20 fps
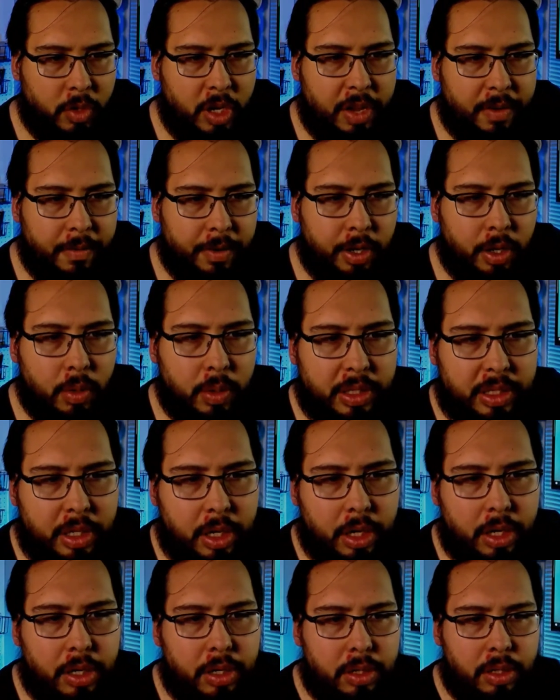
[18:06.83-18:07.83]
You have a US
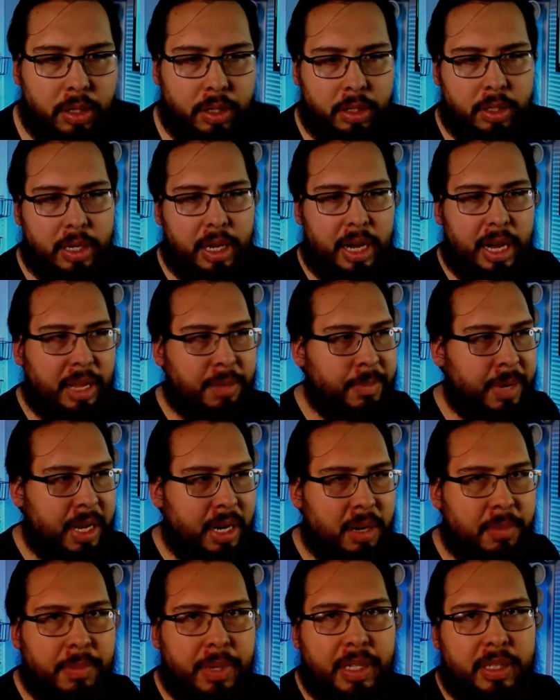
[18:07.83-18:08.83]
cutter, kind of like
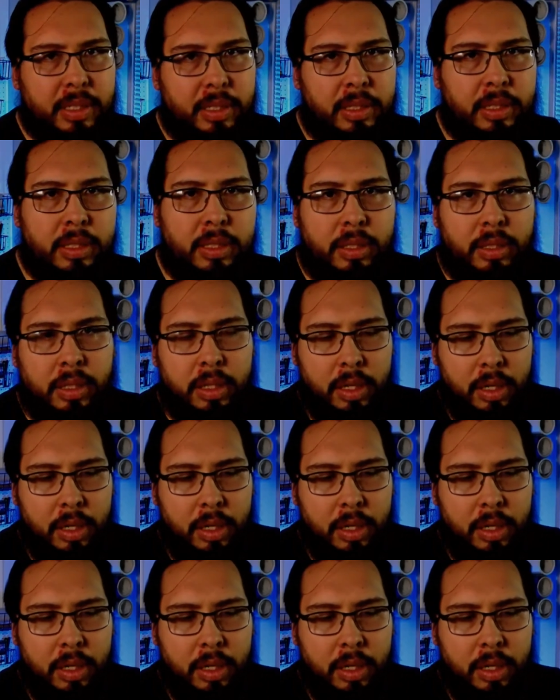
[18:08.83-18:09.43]
mine, I'm guessing.